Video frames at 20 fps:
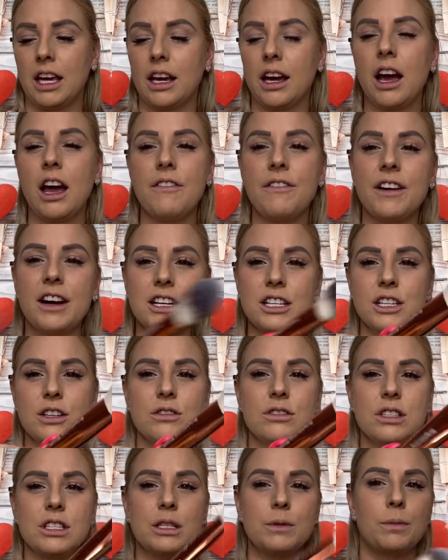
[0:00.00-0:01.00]
I forgot to
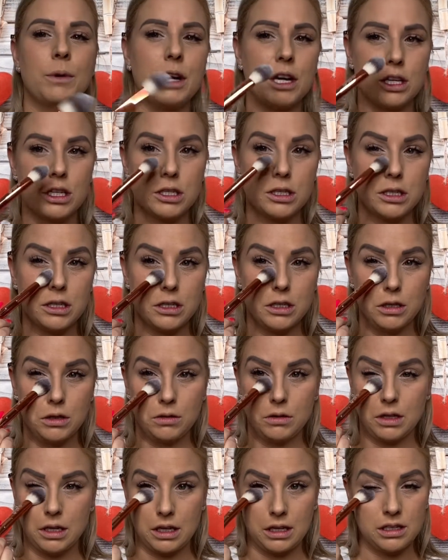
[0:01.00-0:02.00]
use this brush to do
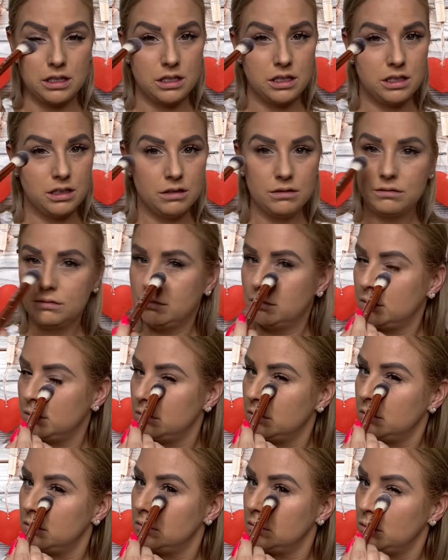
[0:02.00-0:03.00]
this.
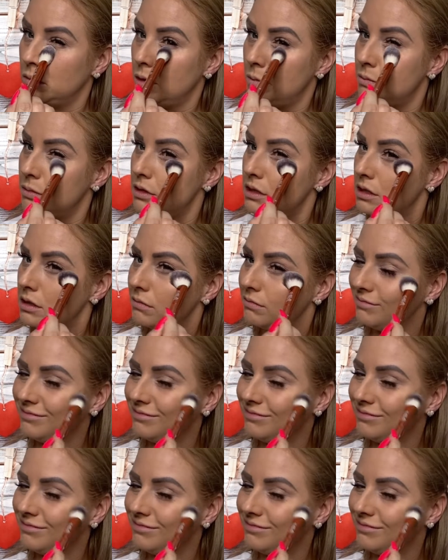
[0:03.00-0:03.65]
Whoops.